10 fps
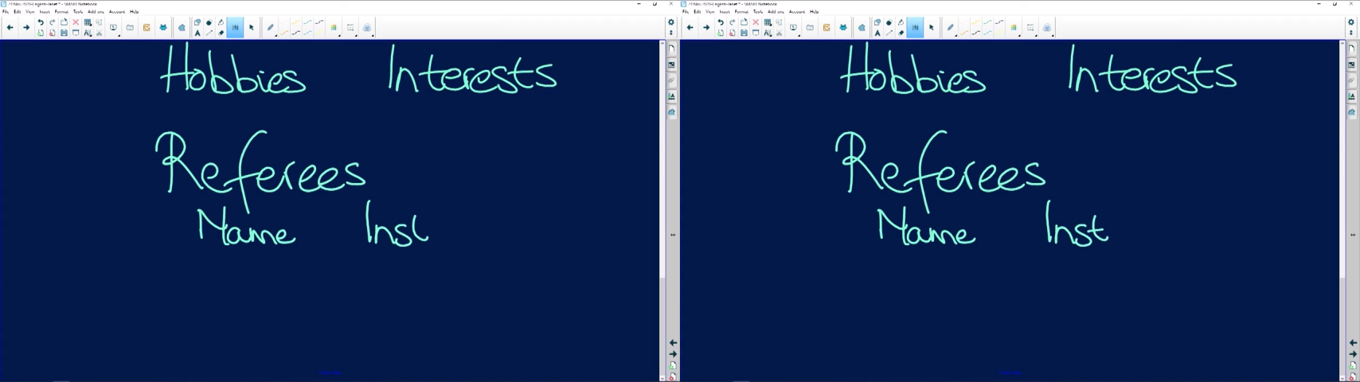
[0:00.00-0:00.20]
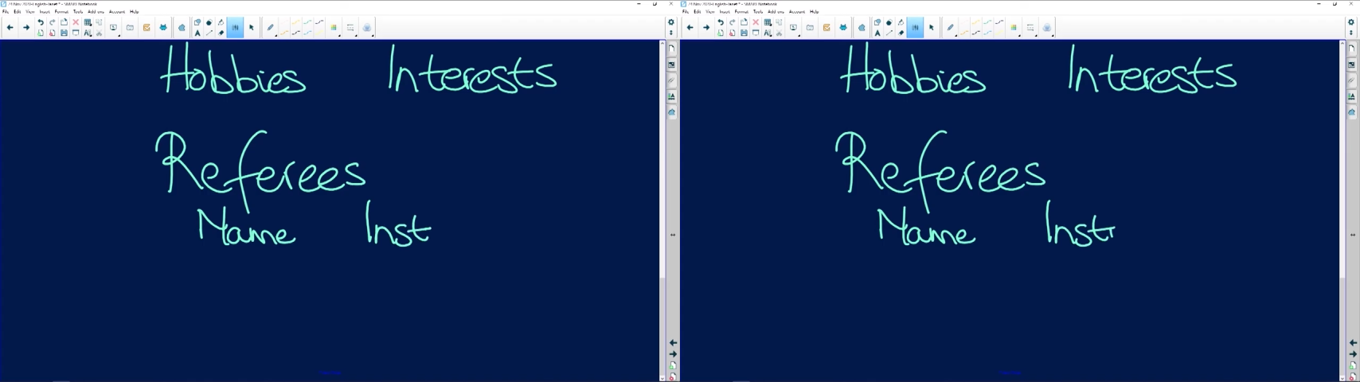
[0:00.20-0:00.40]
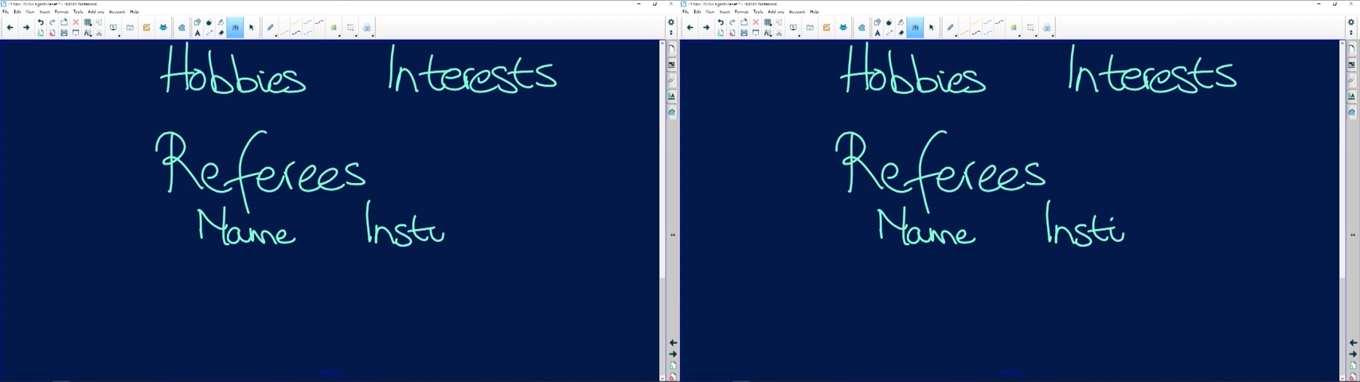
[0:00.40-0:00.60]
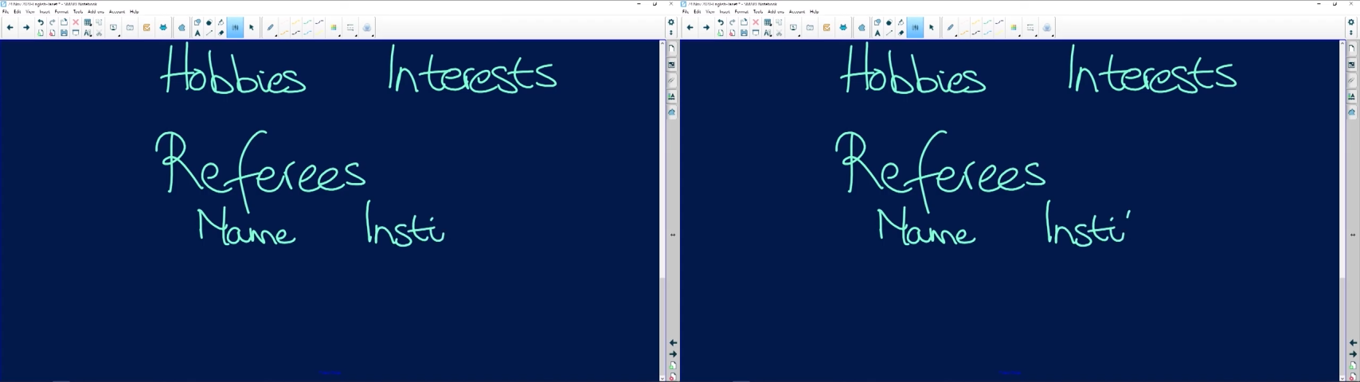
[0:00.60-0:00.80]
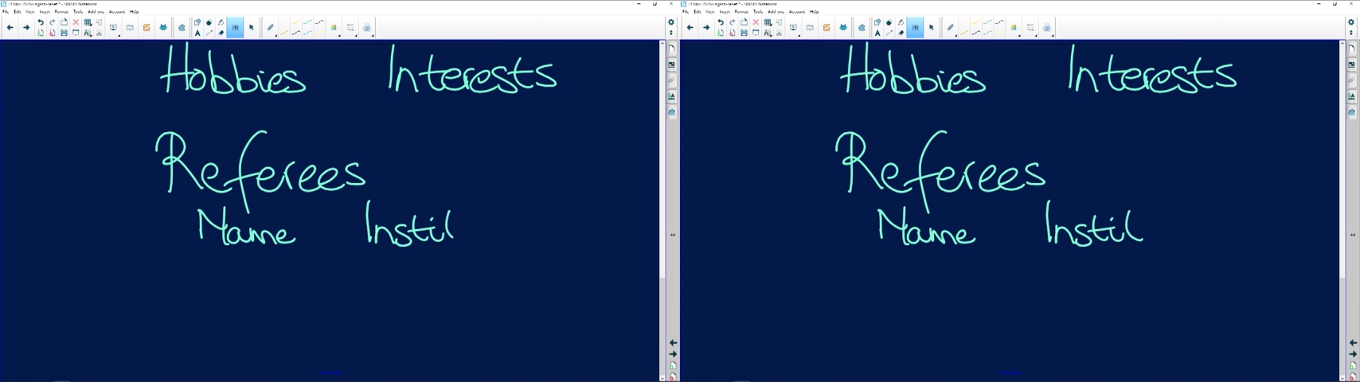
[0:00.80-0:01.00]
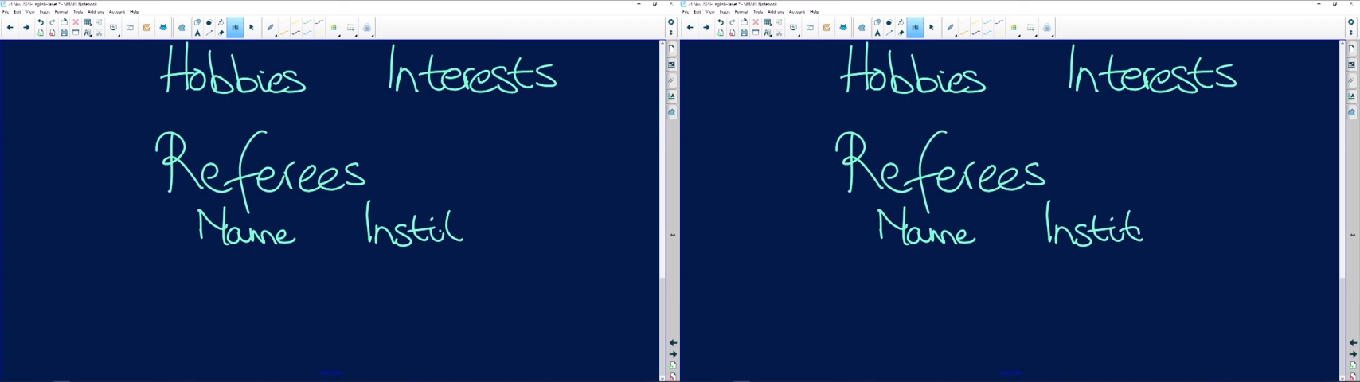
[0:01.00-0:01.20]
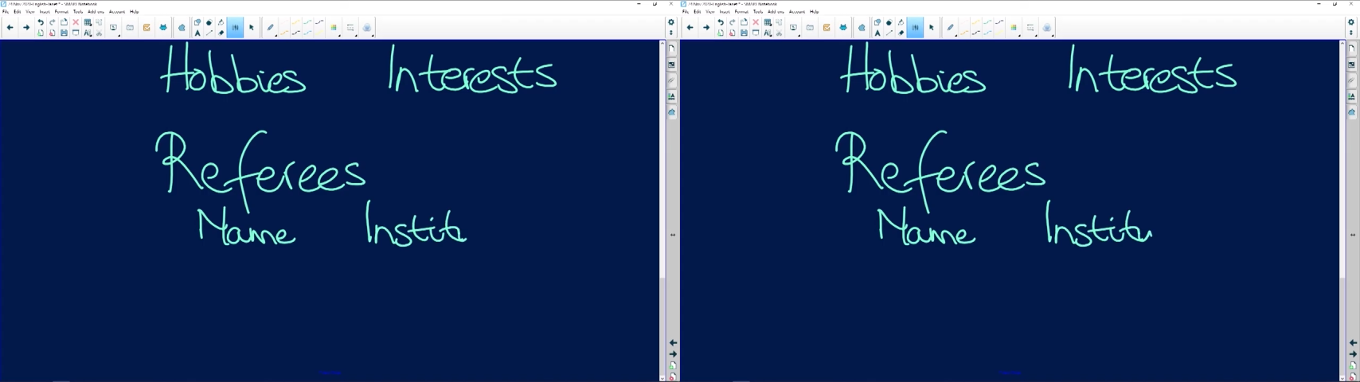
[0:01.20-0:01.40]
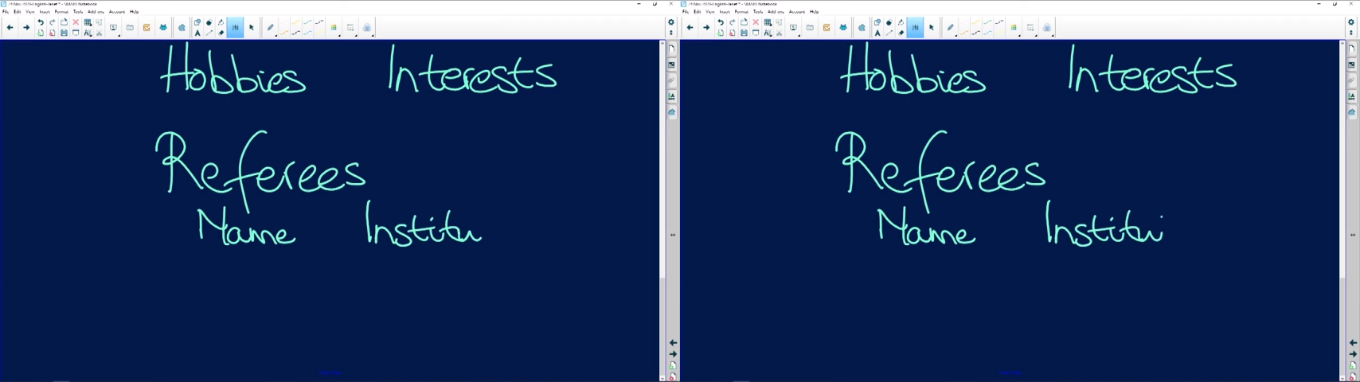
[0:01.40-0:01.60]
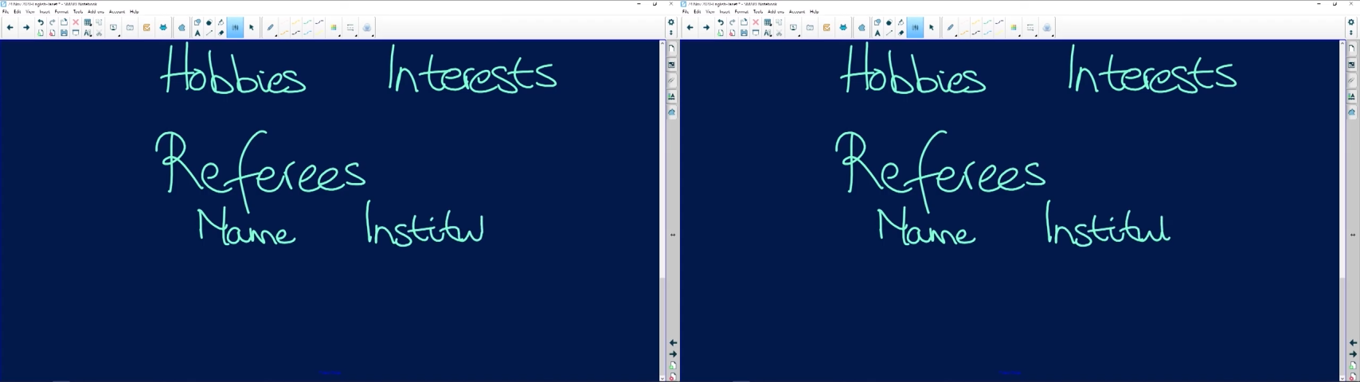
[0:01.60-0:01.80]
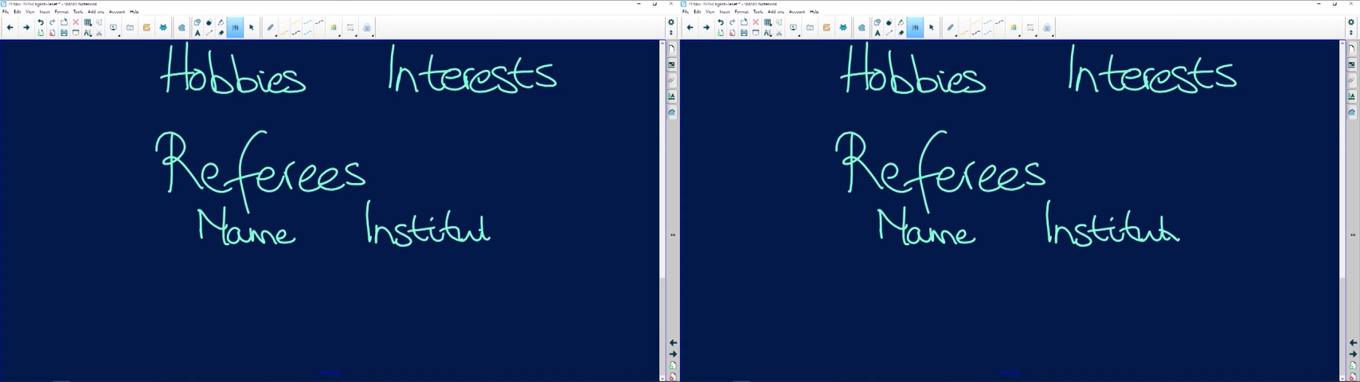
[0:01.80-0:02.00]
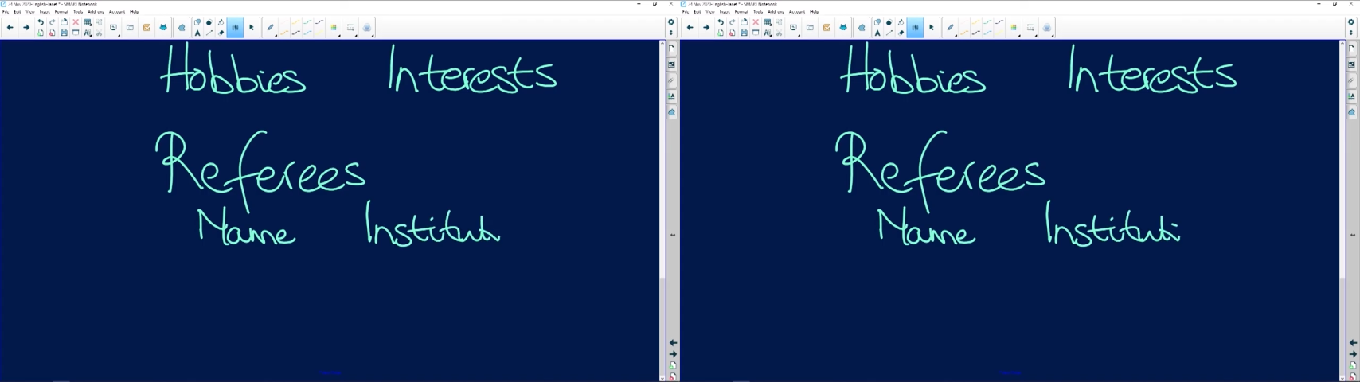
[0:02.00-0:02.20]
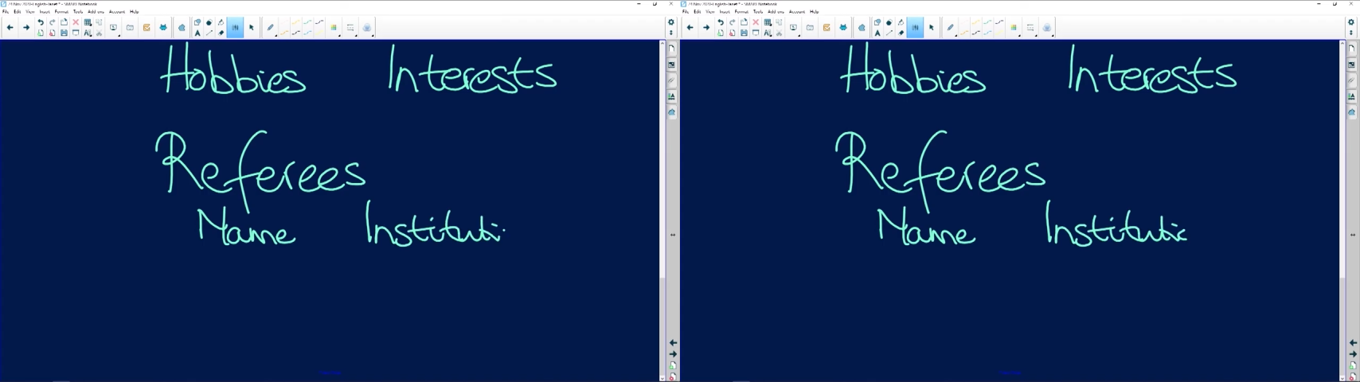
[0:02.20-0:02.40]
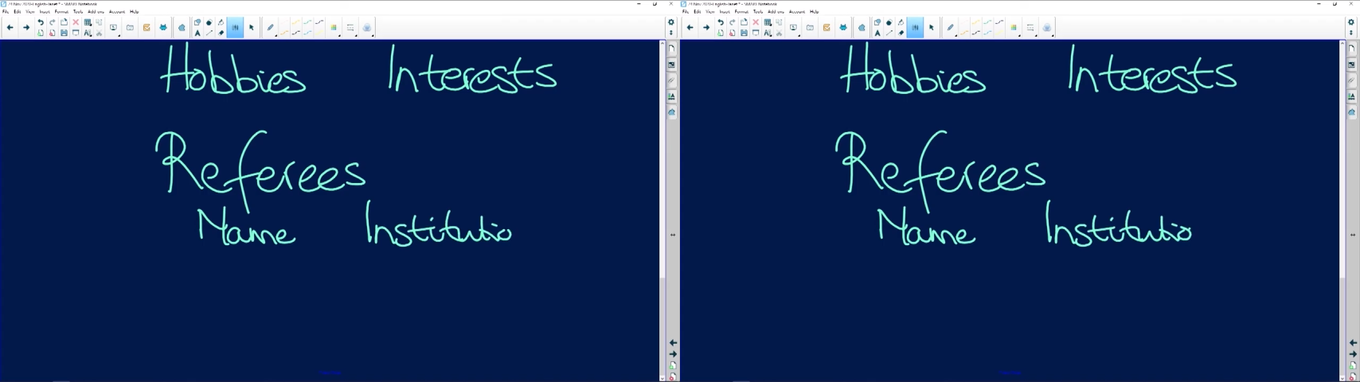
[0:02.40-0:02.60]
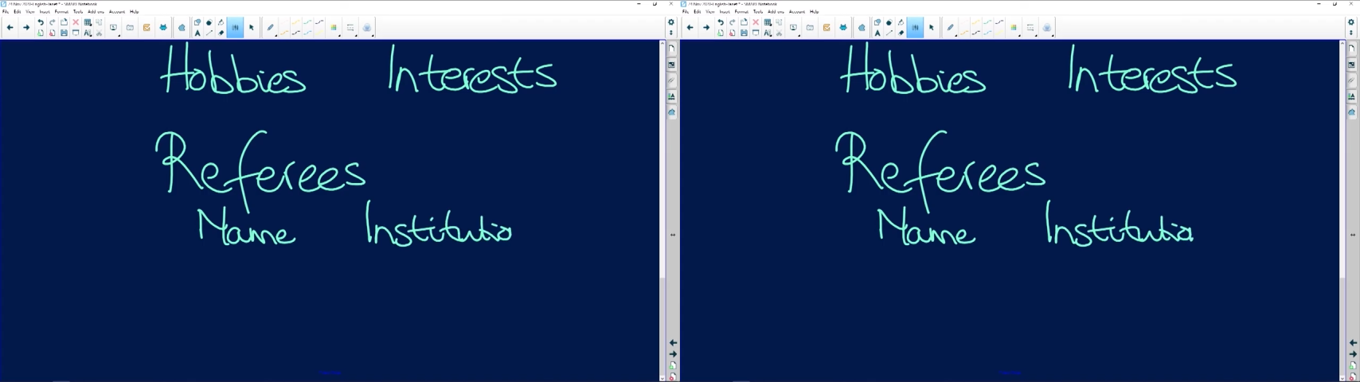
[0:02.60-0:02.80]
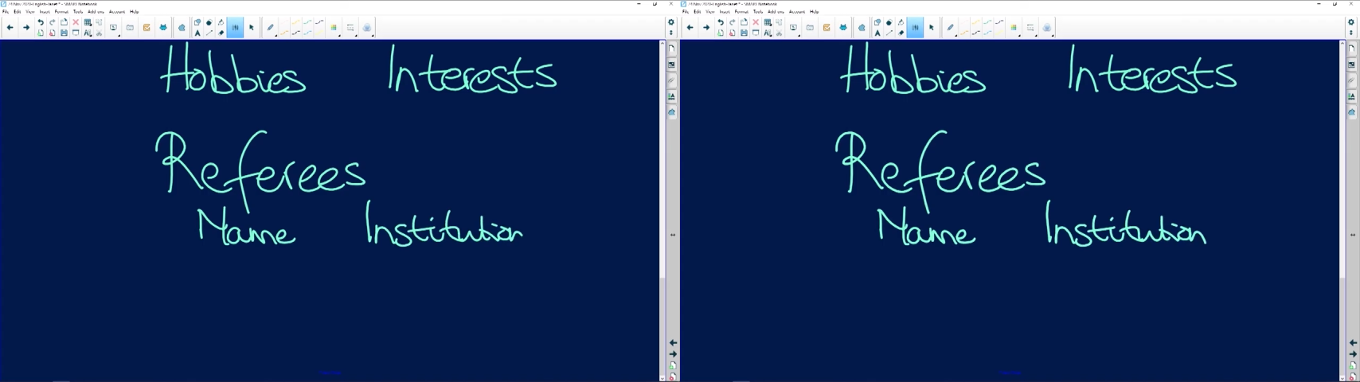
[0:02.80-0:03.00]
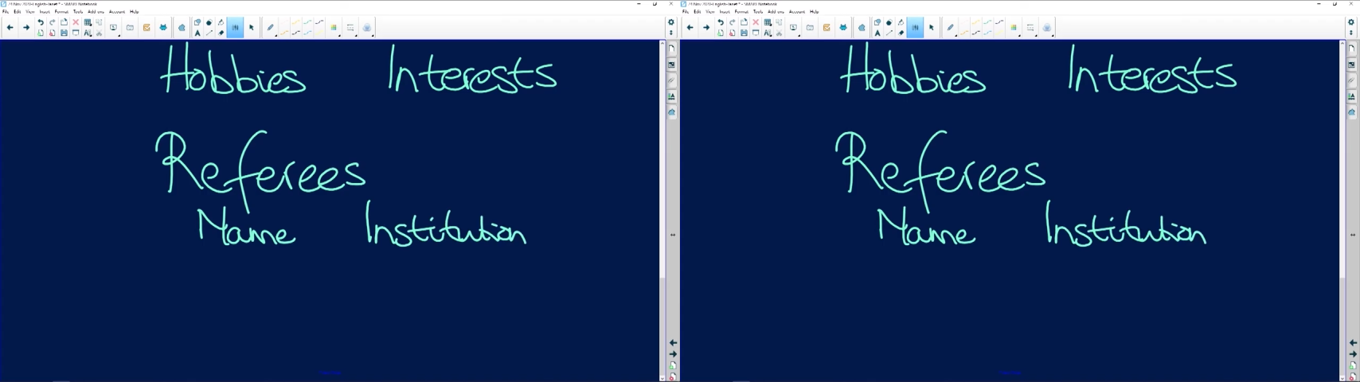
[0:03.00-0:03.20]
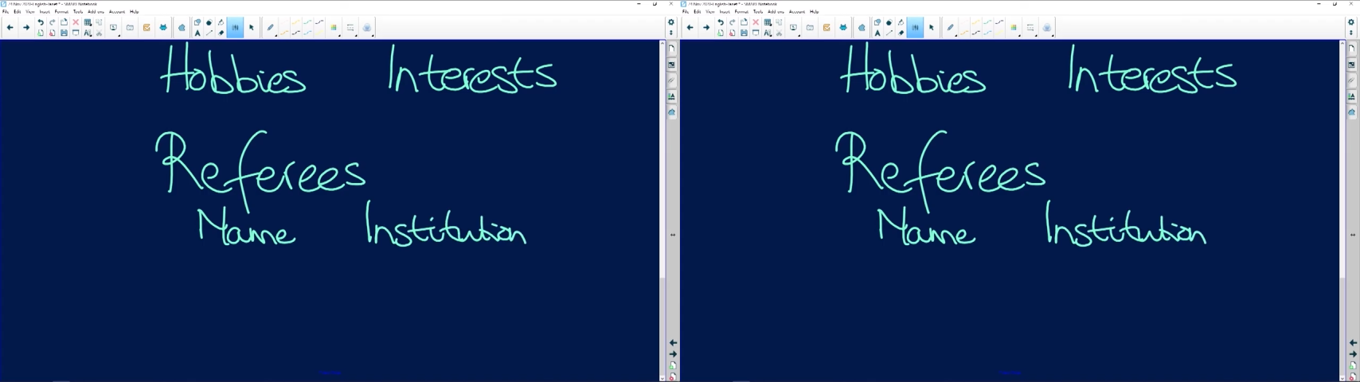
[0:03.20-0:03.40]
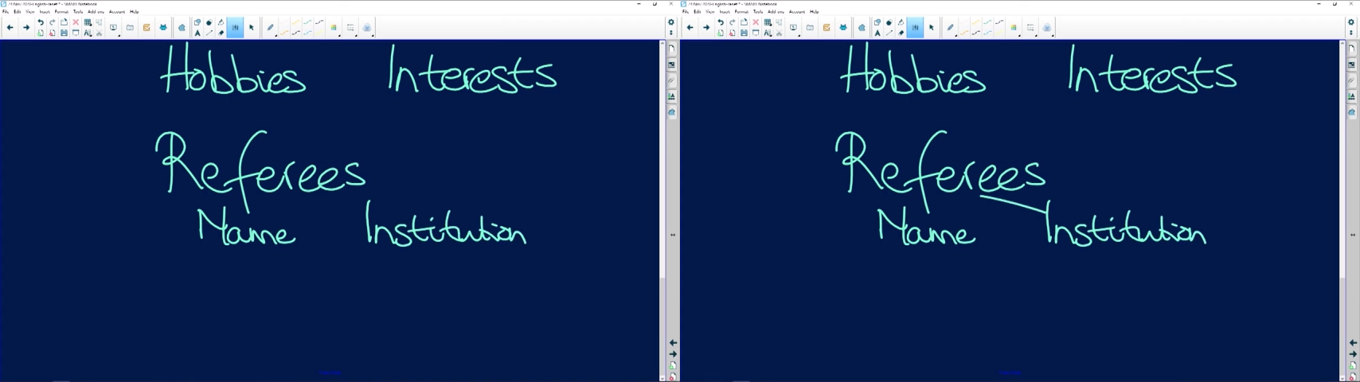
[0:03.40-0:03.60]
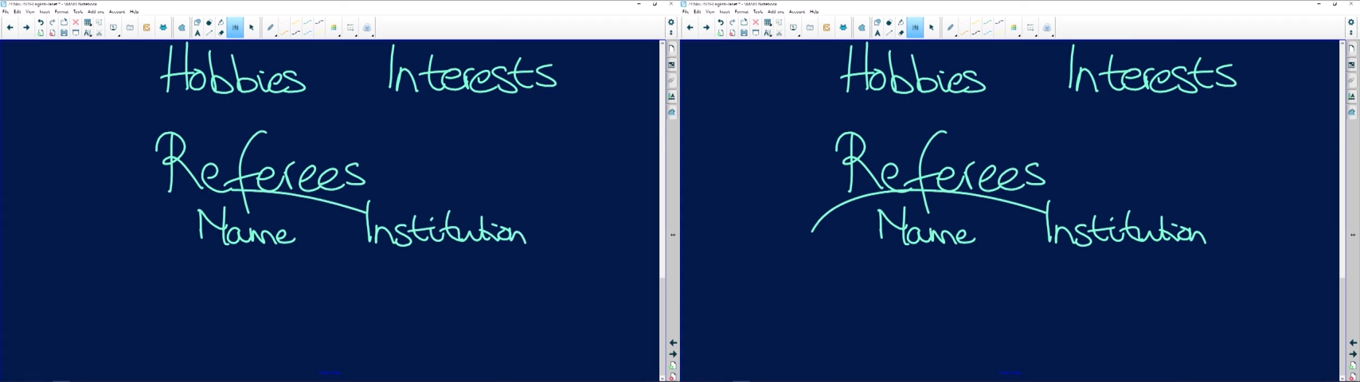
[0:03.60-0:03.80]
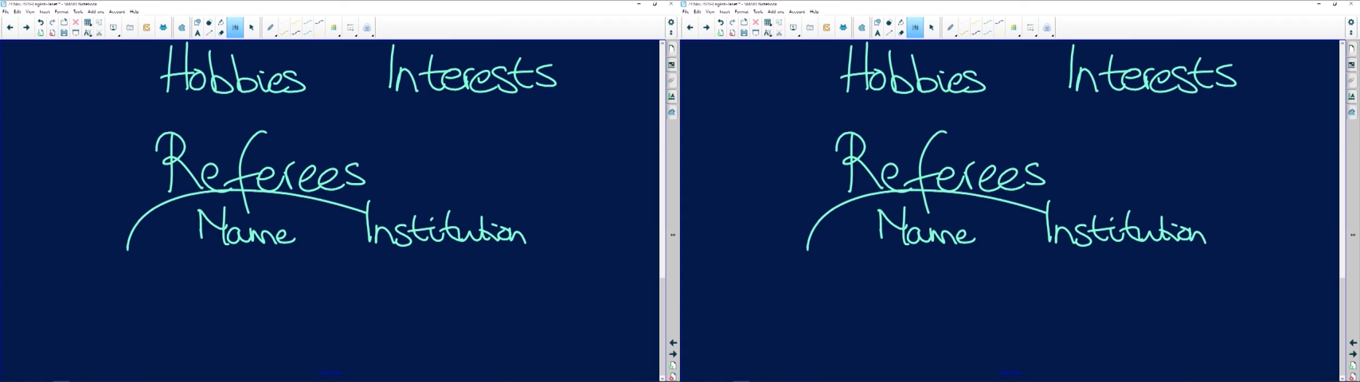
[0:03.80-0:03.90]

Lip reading: (no speaker visible)